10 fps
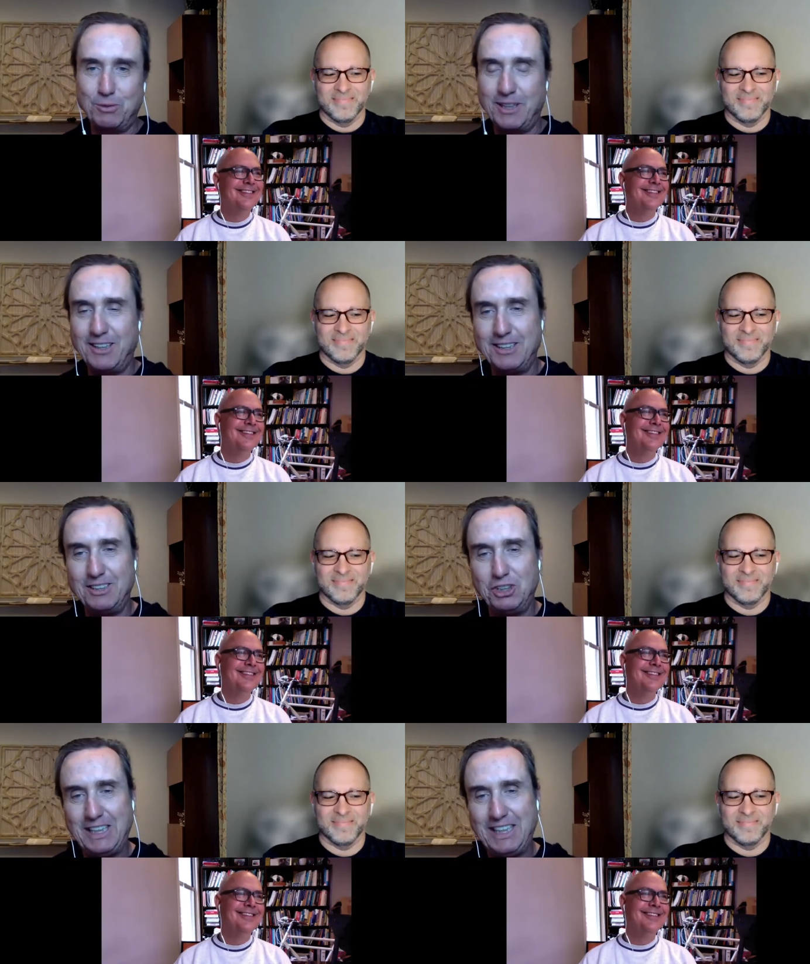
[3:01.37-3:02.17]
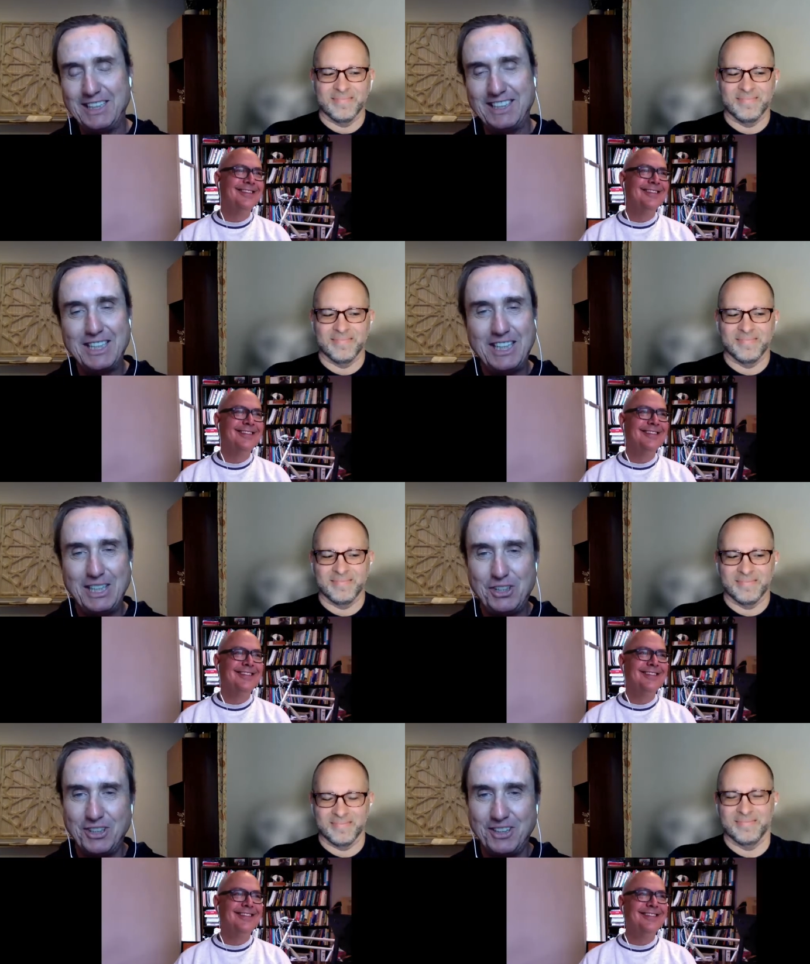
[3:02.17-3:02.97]
Speaker 1: wearing jeans and a
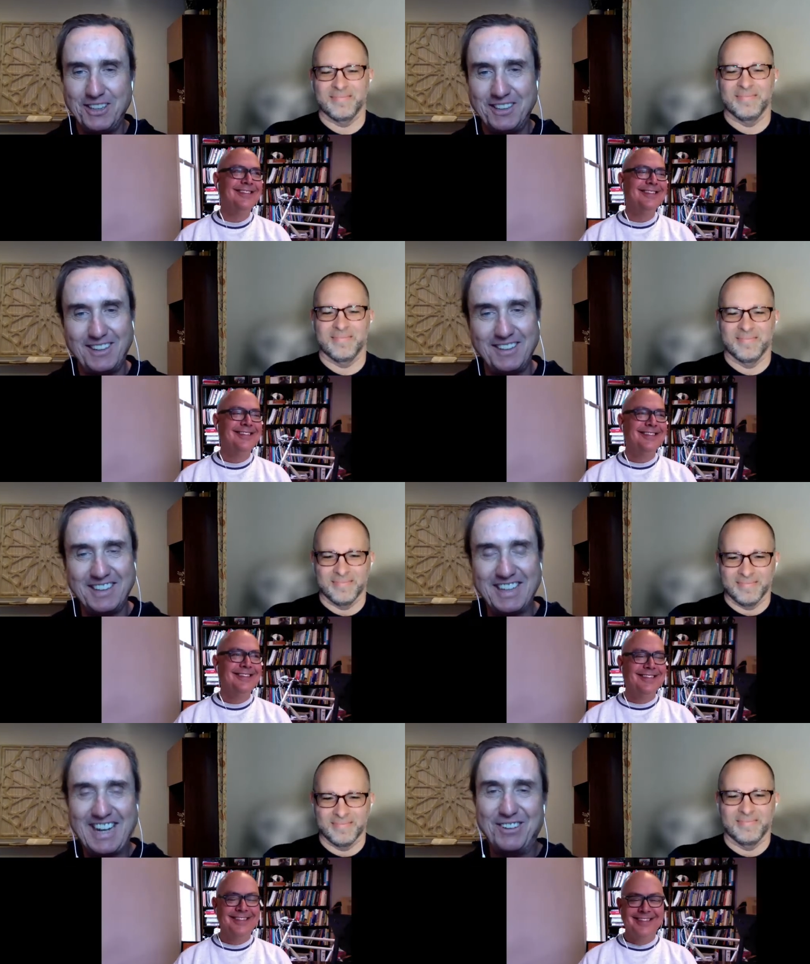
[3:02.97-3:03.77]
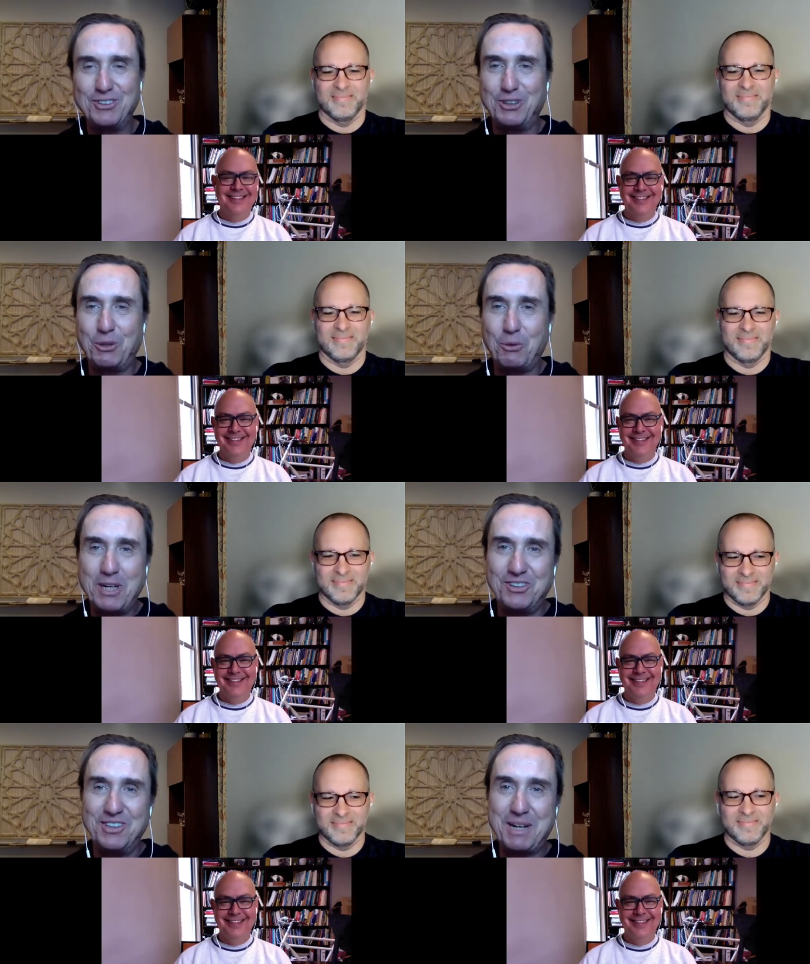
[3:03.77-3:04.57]
T-shirt uh, on the Council of
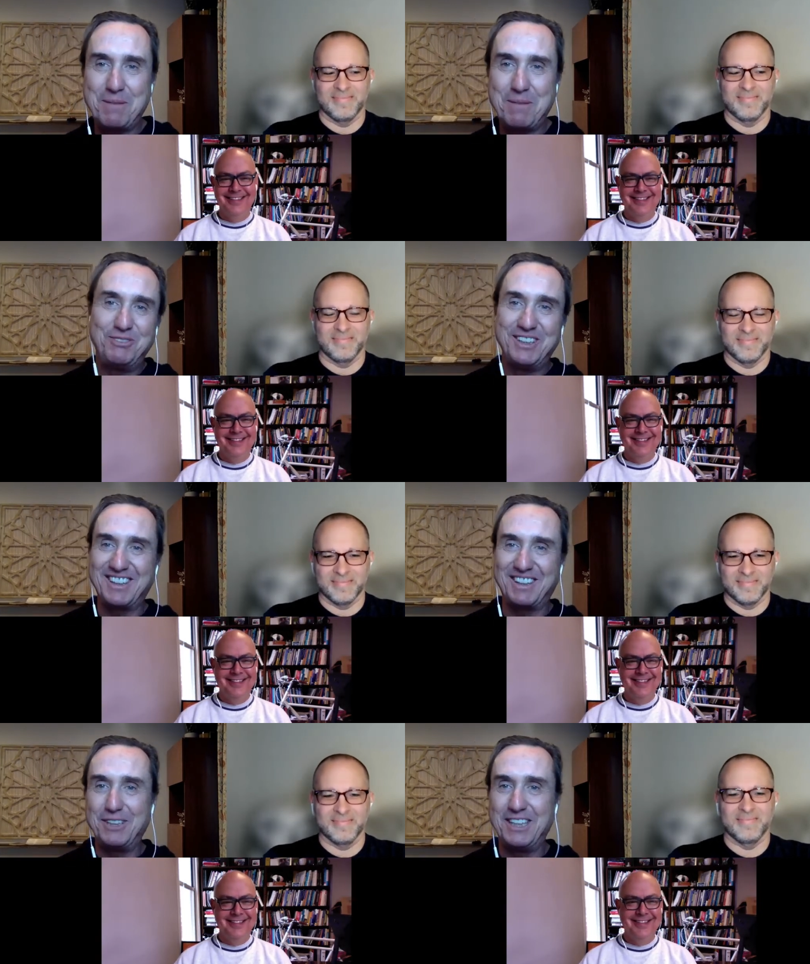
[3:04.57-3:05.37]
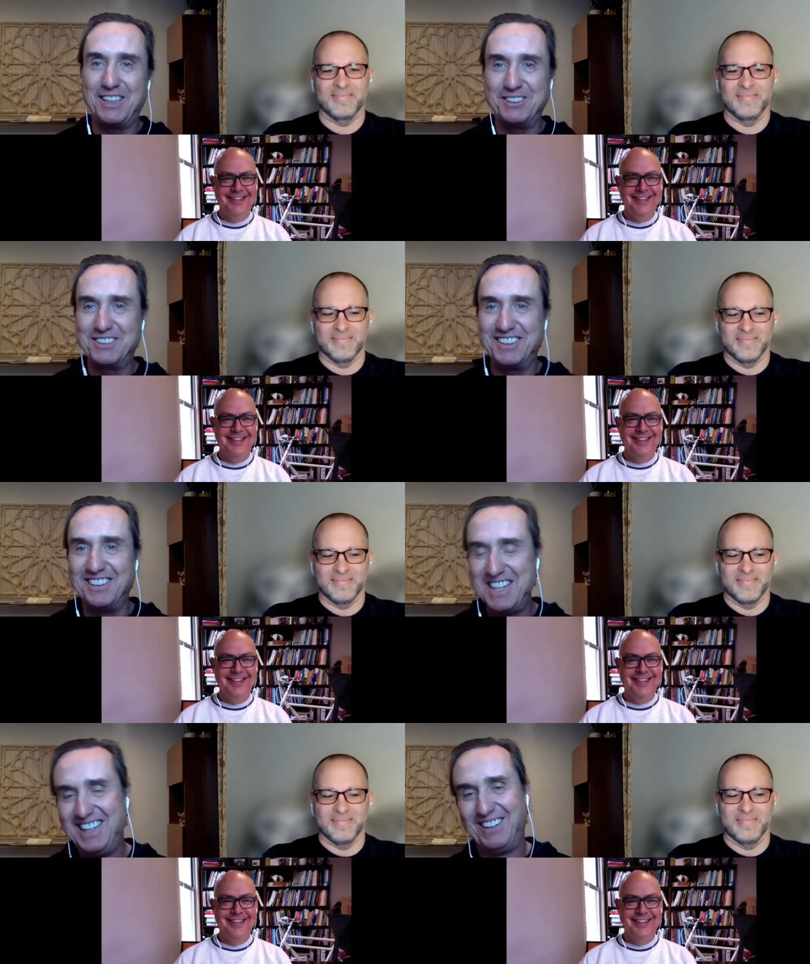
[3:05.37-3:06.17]
Western Hemispheric Affairs, so
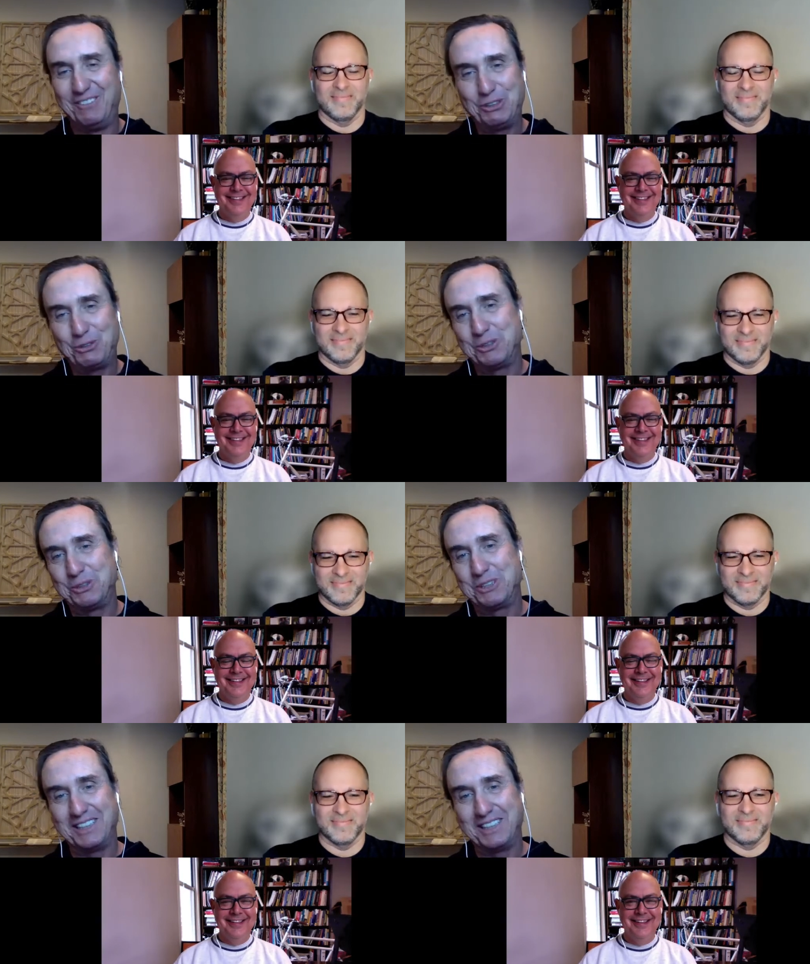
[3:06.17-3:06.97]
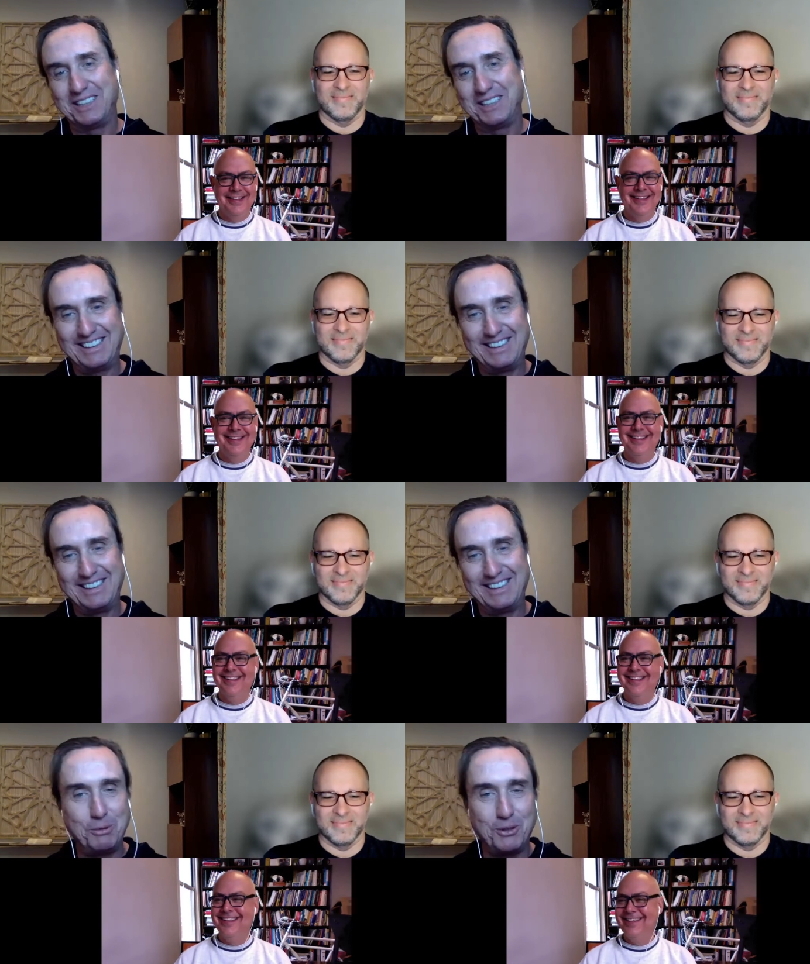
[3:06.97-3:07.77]
which was a
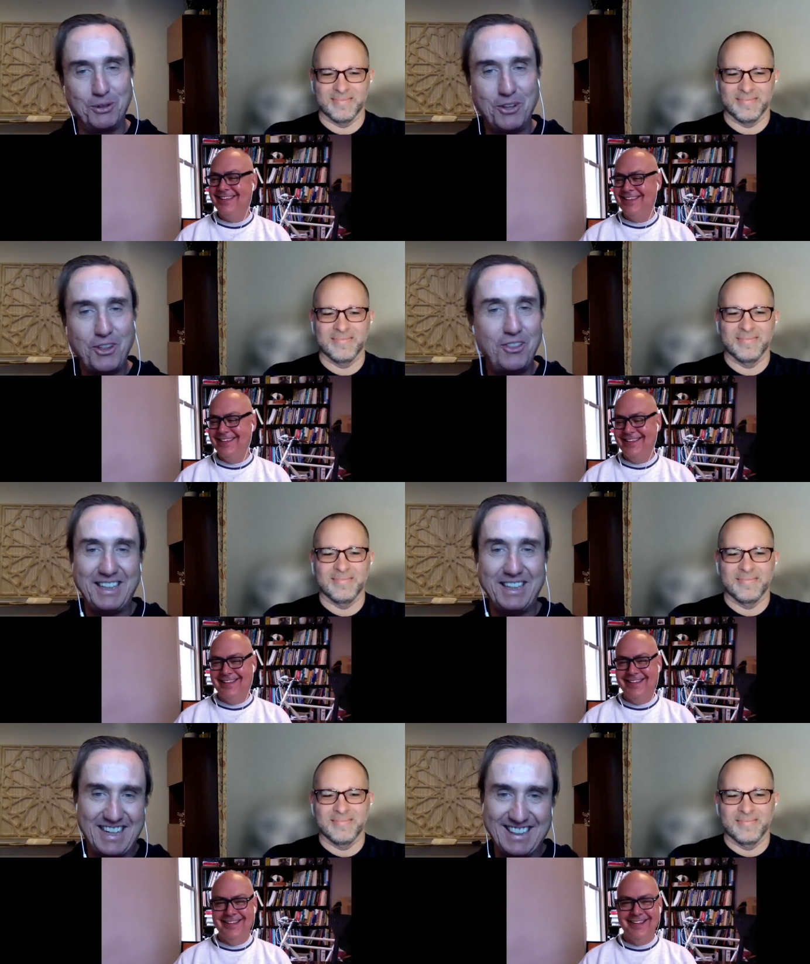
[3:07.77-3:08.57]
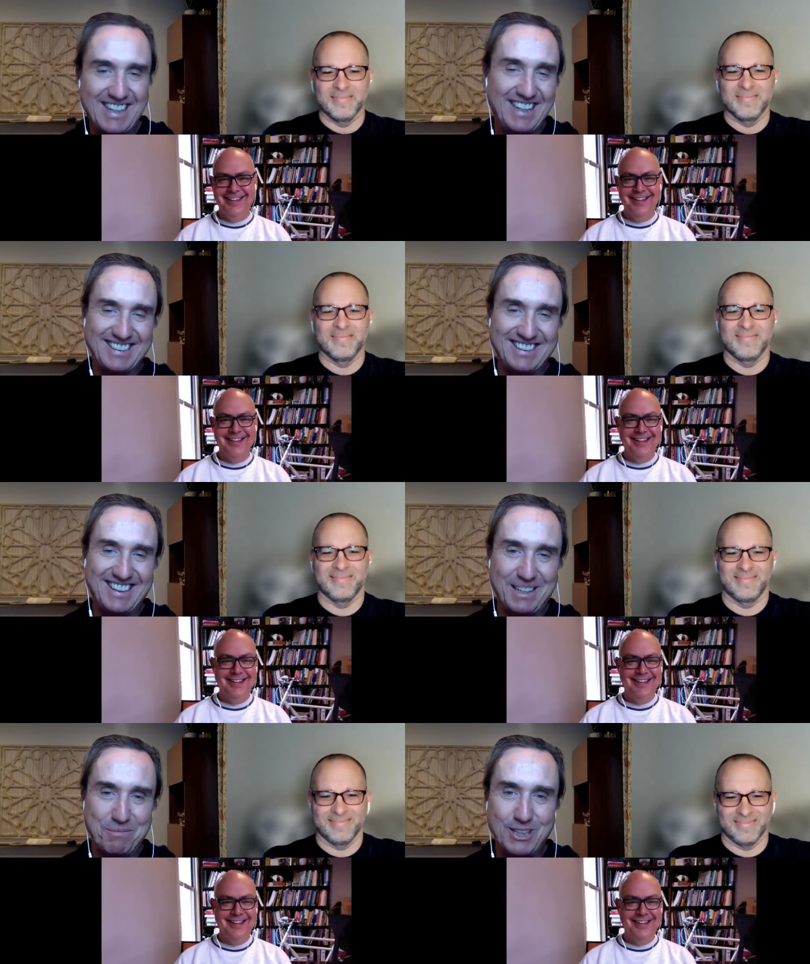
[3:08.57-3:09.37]
liberal think tank at, at the time.
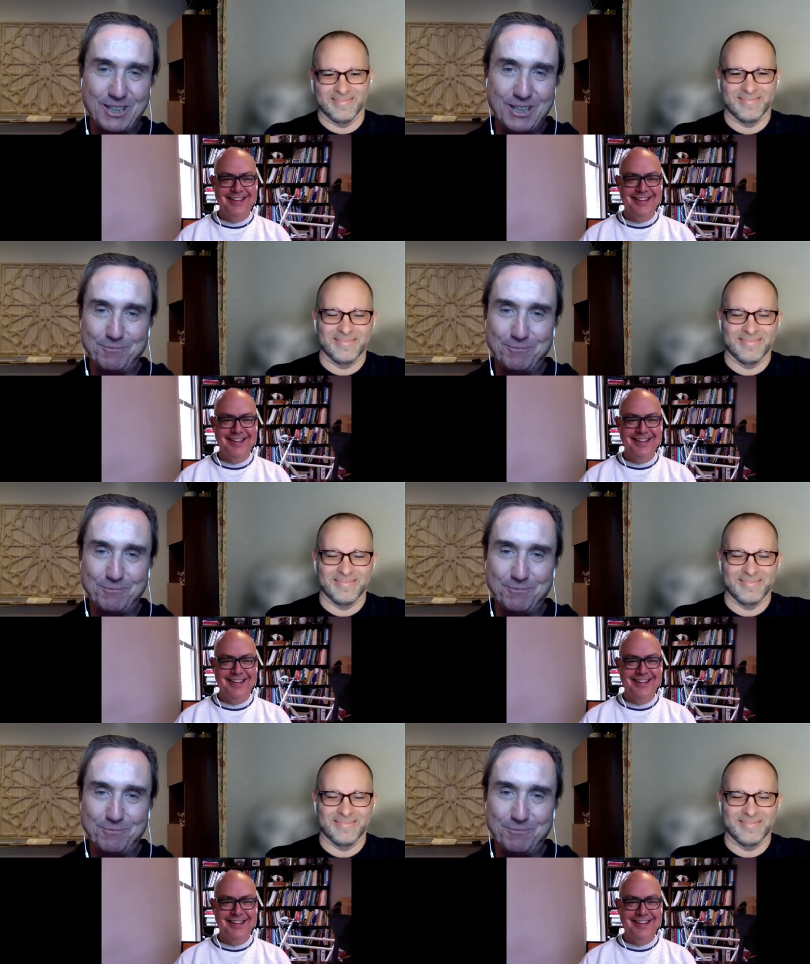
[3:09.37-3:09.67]
So